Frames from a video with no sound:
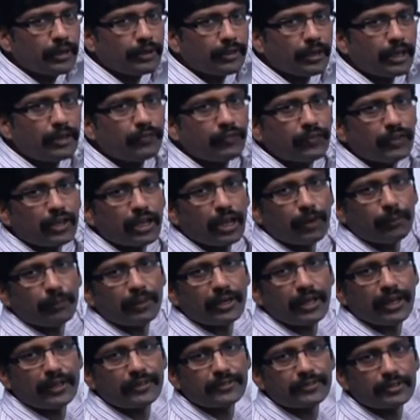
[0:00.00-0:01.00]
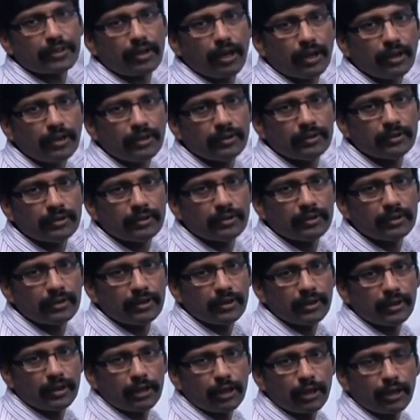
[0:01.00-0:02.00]
That phenomena is called
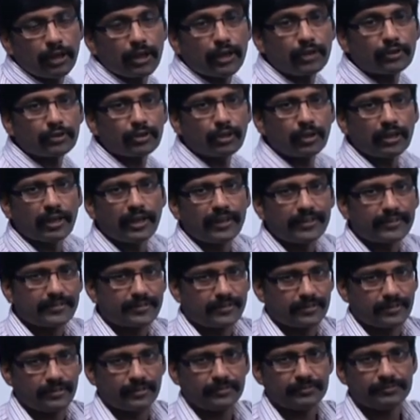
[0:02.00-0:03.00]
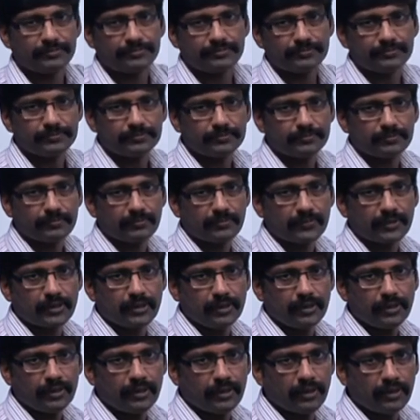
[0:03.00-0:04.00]
resonance.
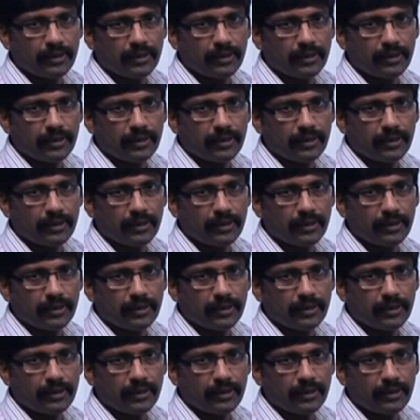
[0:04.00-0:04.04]
Okay.